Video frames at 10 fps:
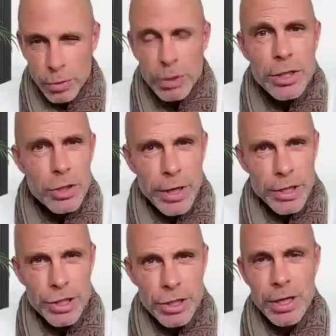All these
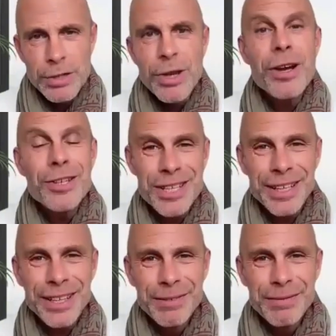questions I was
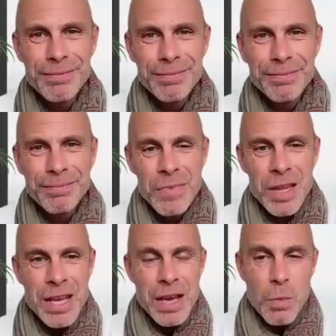asking.
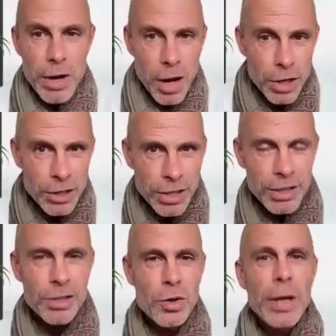When
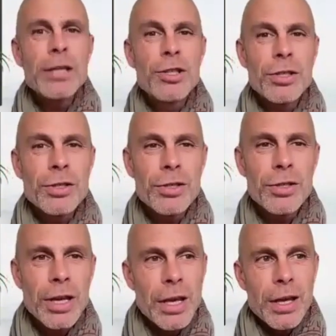asking these
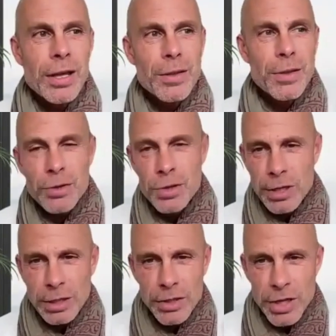questions, those
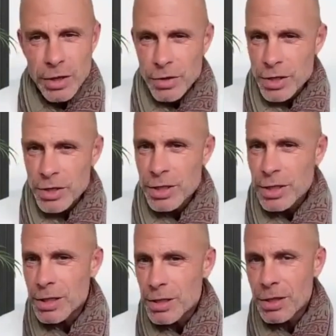little
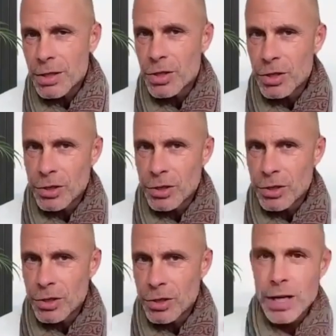synchronicities
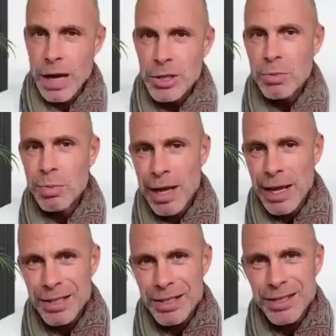started to come into
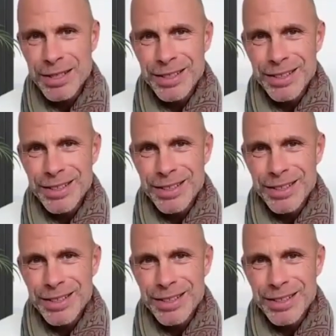place.